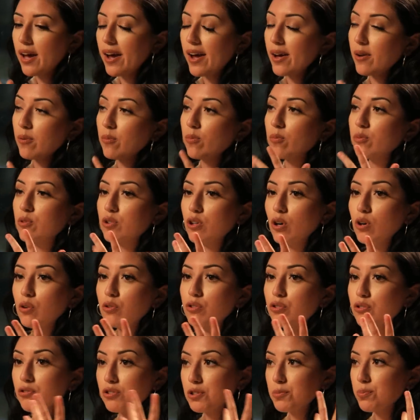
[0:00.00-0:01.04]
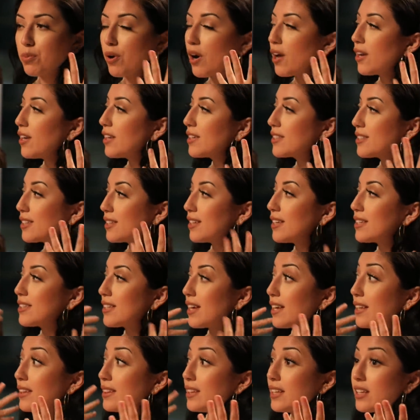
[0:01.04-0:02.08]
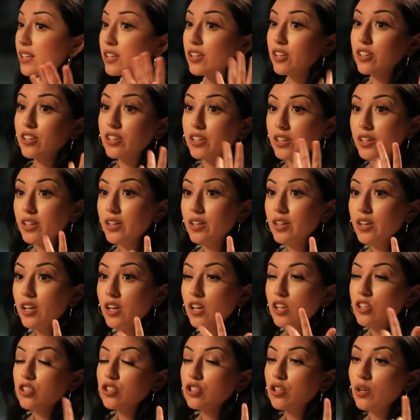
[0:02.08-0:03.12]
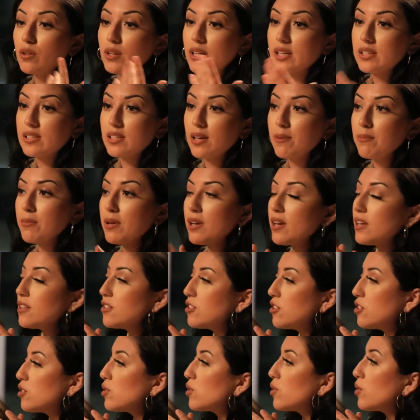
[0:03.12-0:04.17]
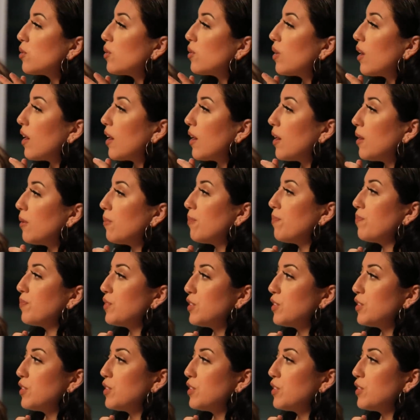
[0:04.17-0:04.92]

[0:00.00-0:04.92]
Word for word: that I don't use products unless I think they're good. So they sent me it to um,